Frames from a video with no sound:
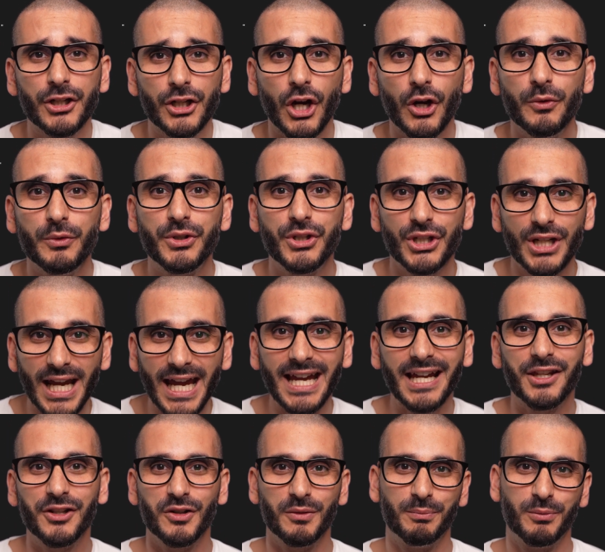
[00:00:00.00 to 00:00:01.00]
go check
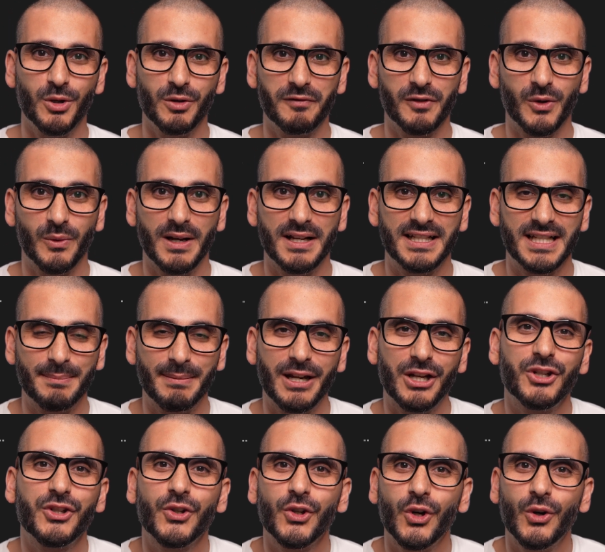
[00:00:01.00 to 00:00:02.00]
your pull request to
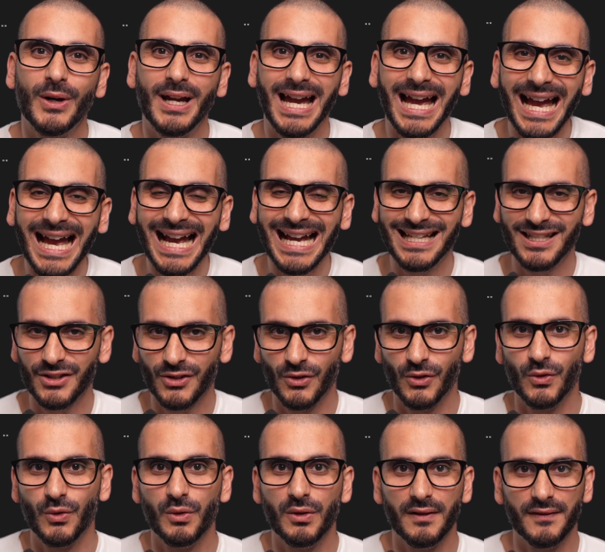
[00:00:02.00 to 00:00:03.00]
make sure it has got
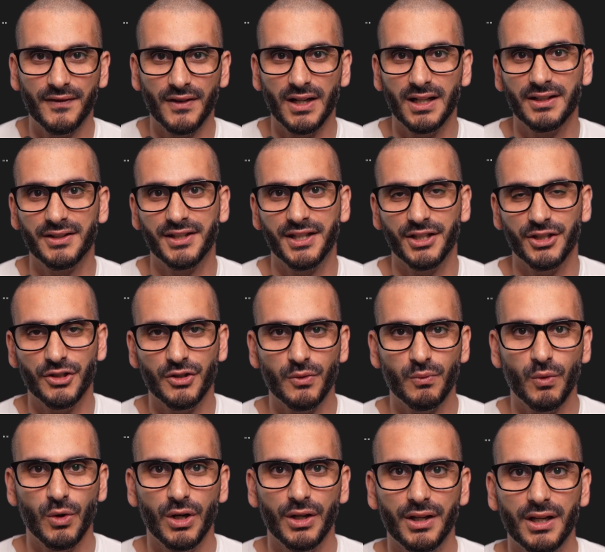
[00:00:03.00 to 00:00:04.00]
all the files that you
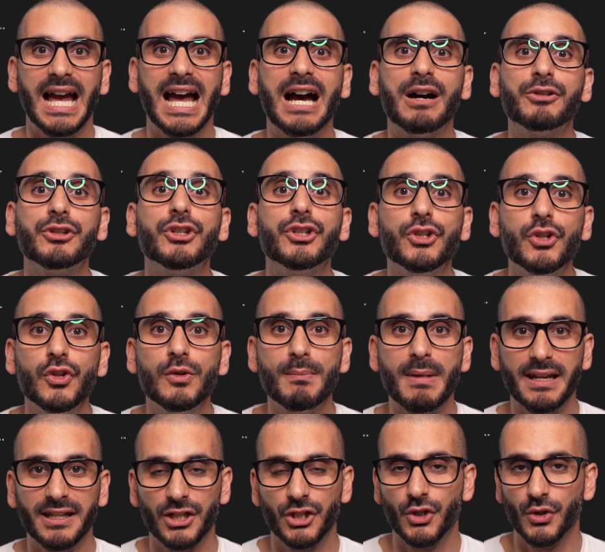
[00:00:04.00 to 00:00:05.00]
want. How do you
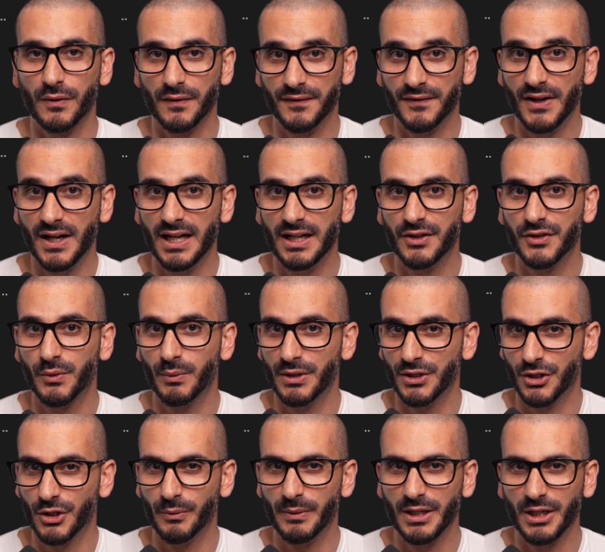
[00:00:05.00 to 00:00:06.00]
manage your files when
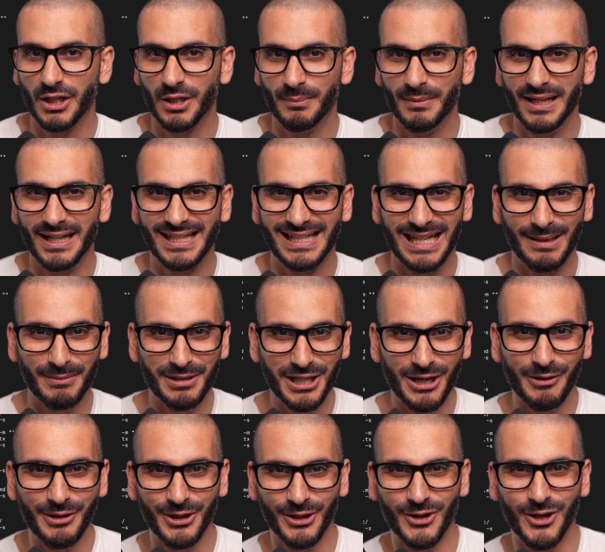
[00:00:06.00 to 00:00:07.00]
doing commits? Let me
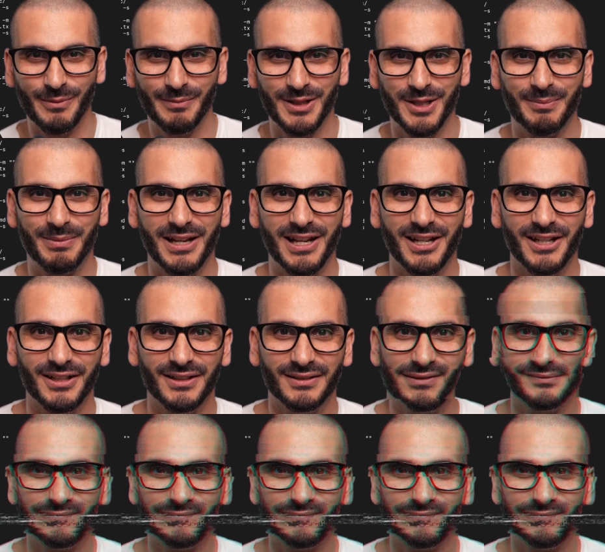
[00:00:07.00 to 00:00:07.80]
know in the comments below.